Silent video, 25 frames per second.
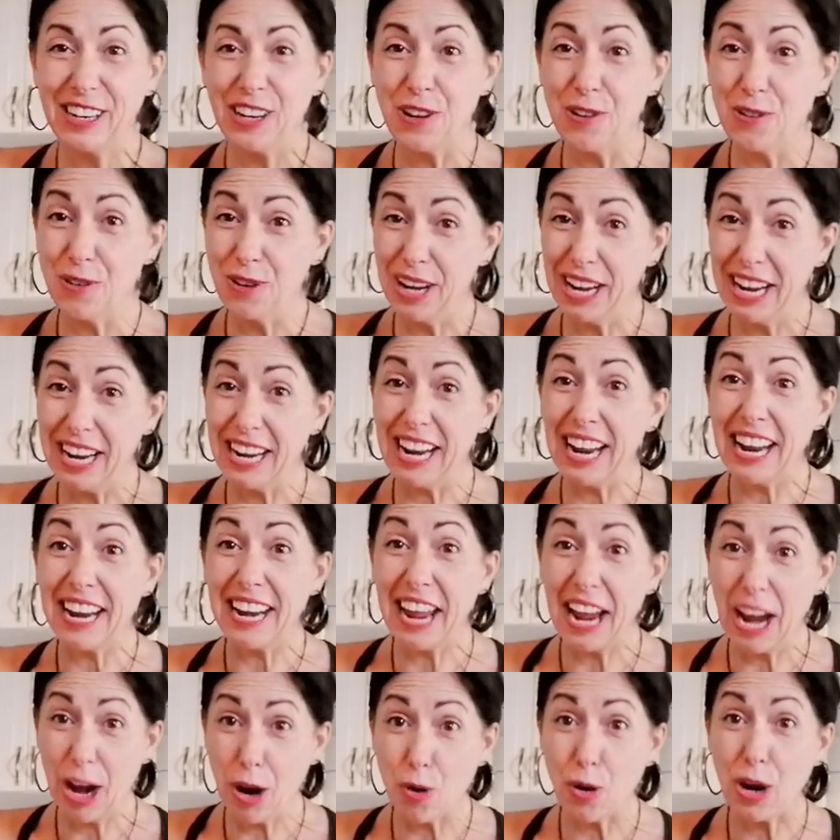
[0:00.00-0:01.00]
you need
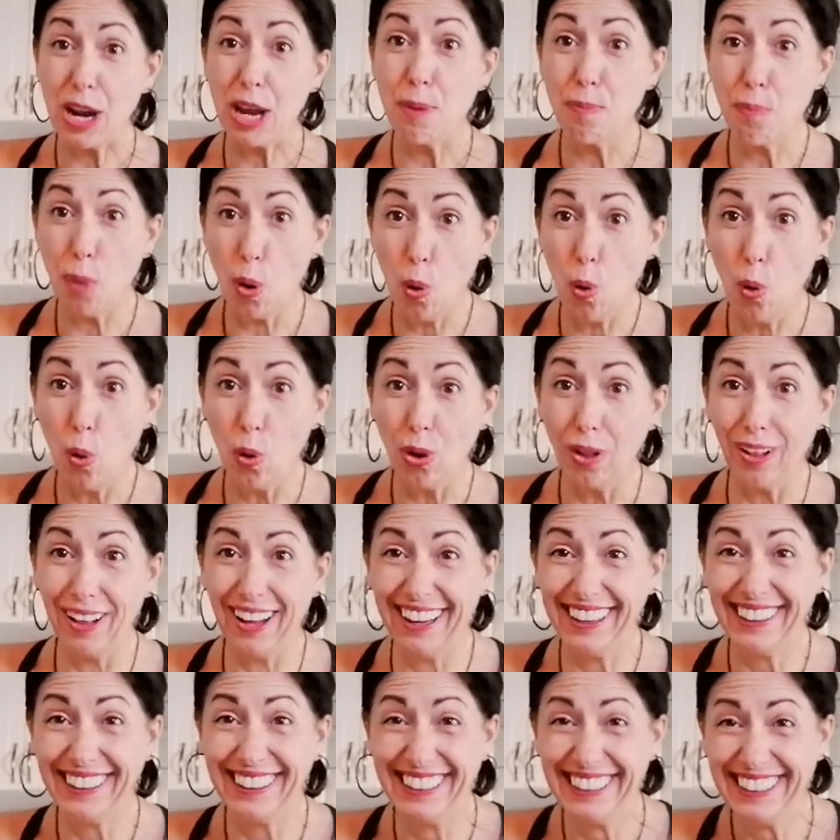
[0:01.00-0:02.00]
an airy
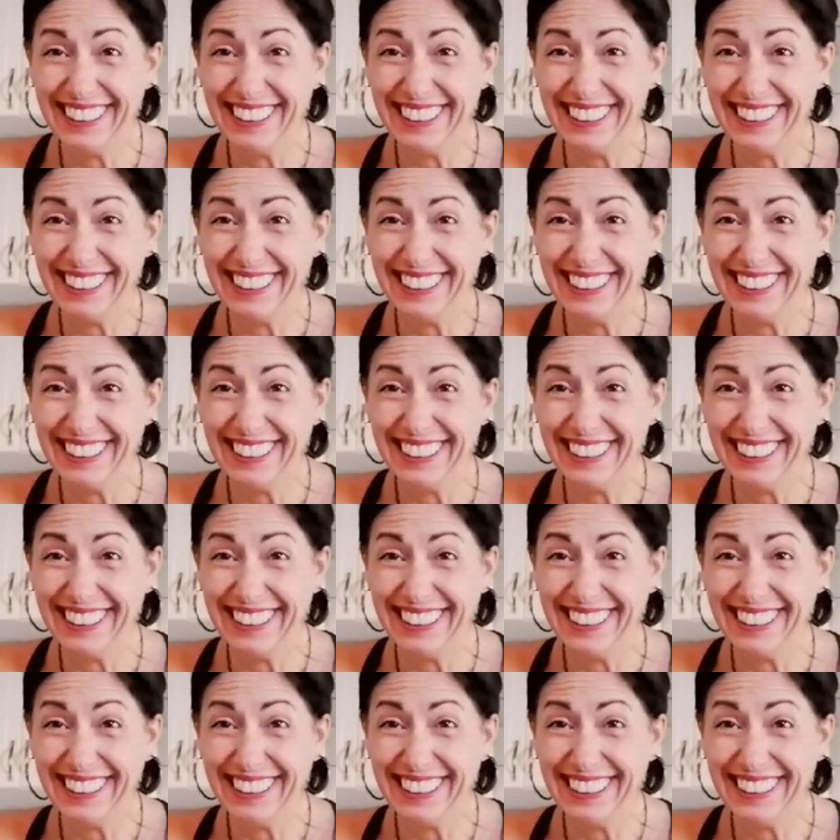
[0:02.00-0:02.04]
bowl.